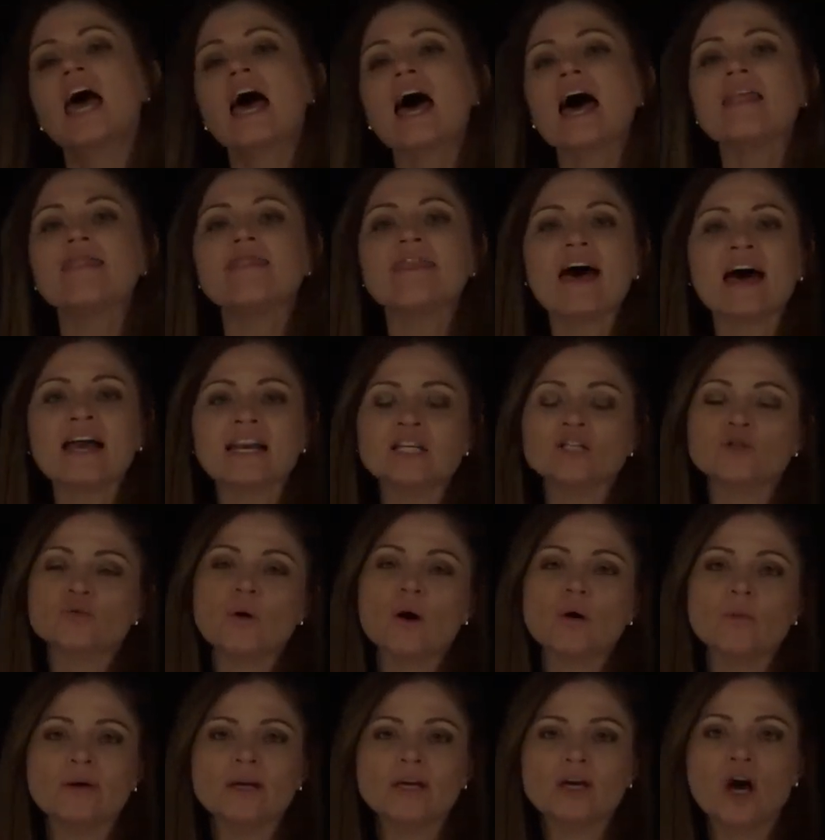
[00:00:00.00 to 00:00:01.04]
and that is
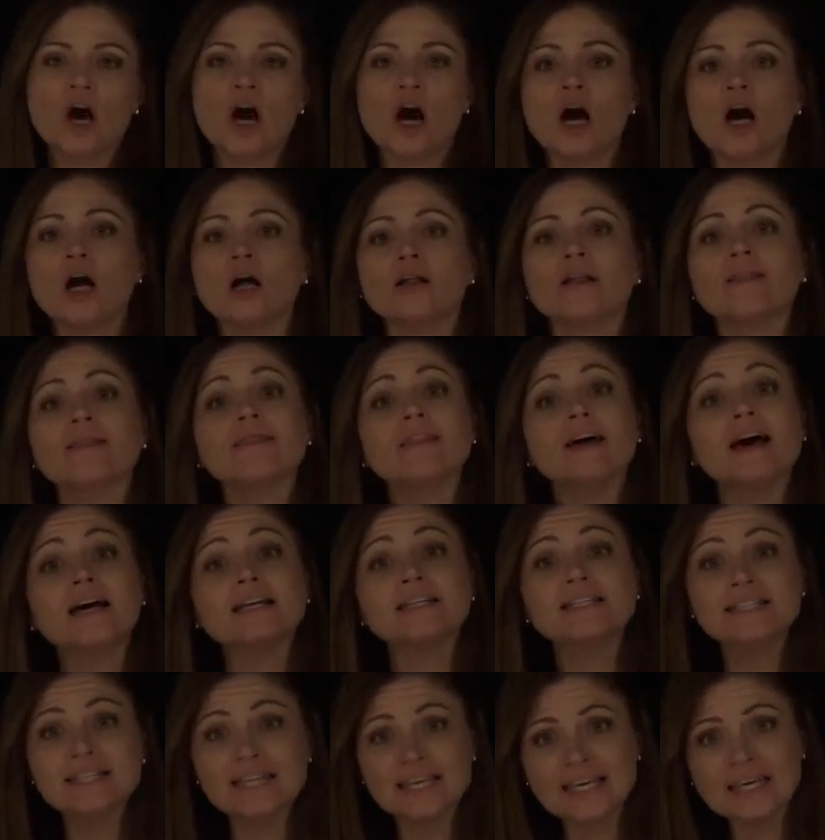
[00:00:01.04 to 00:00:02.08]
what we call a
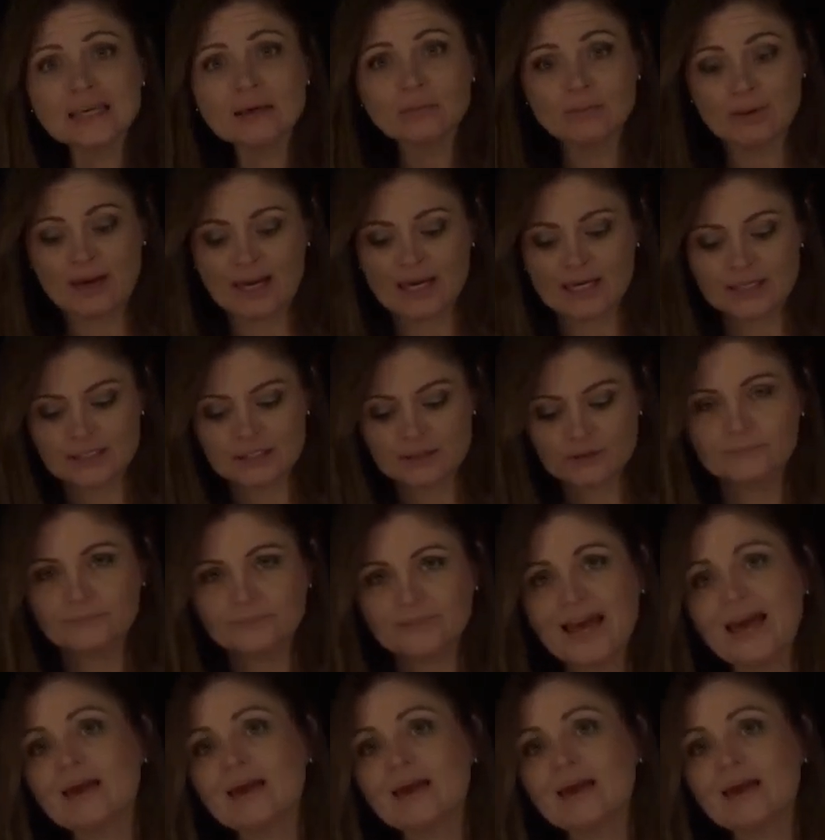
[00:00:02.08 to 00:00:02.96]
t-base.